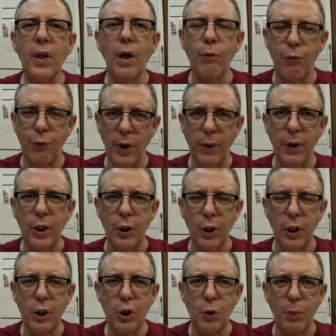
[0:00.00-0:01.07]
a very
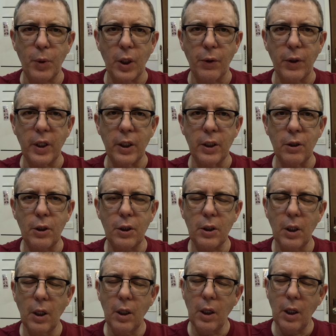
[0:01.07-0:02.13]
good experience,
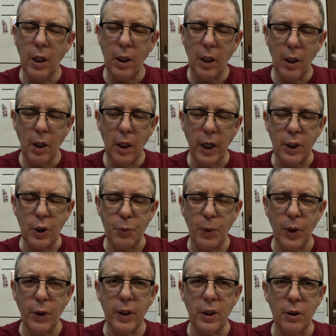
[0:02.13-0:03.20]

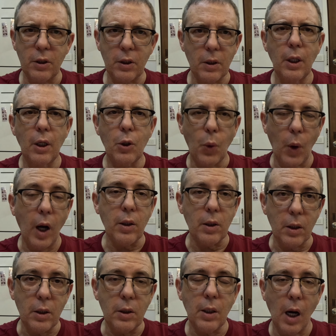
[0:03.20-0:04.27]
experienced
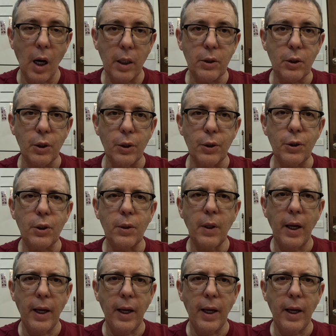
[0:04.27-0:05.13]
quality doctors,